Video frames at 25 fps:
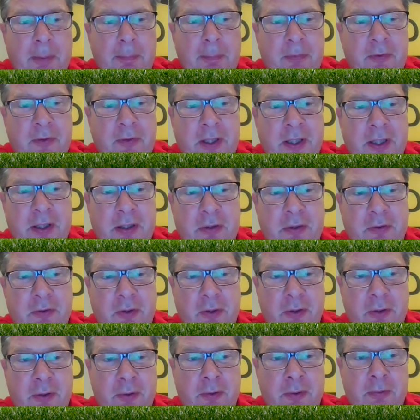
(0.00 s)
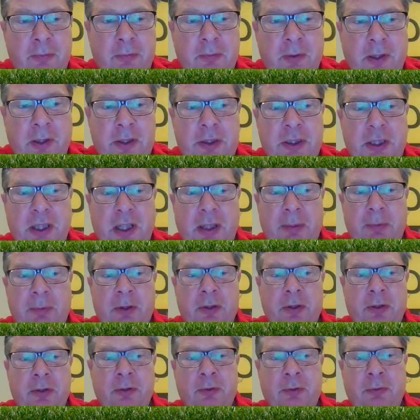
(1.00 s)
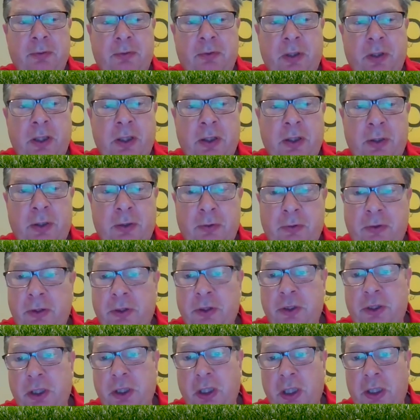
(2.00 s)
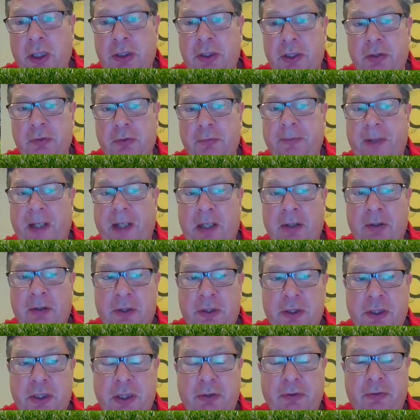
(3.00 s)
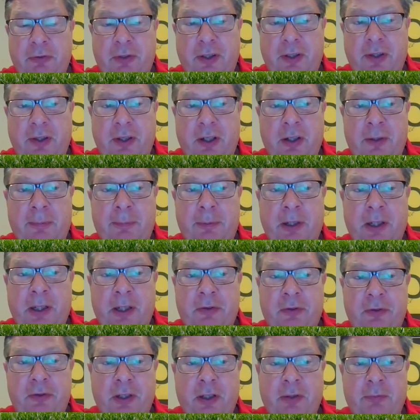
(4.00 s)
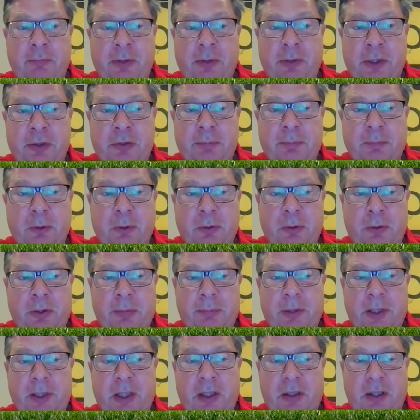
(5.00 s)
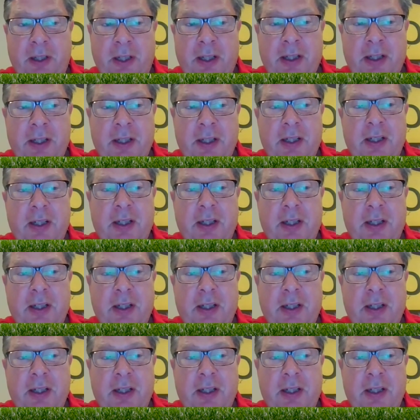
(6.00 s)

bumped into a chap who's in charge and founded Chelsea Thoroughbreds, Richard Morecambe, the other day.